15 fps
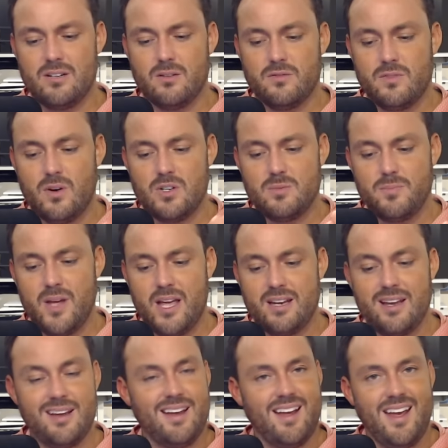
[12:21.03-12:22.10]
your first
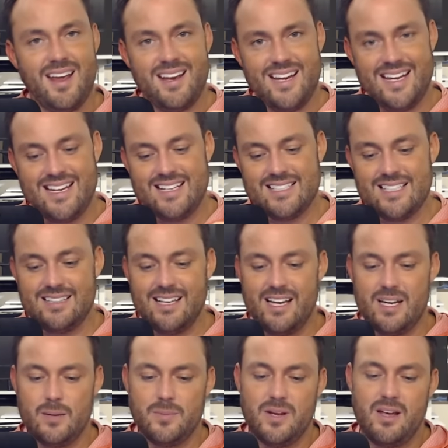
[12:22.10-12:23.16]
bet an easy
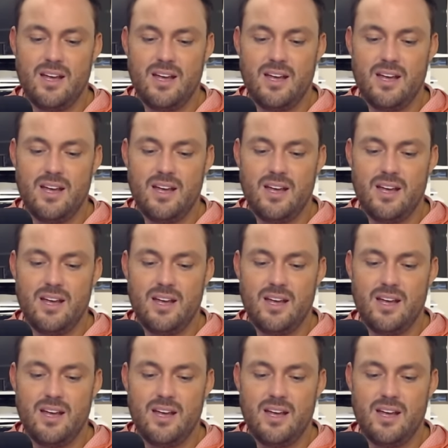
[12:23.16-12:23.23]
layup.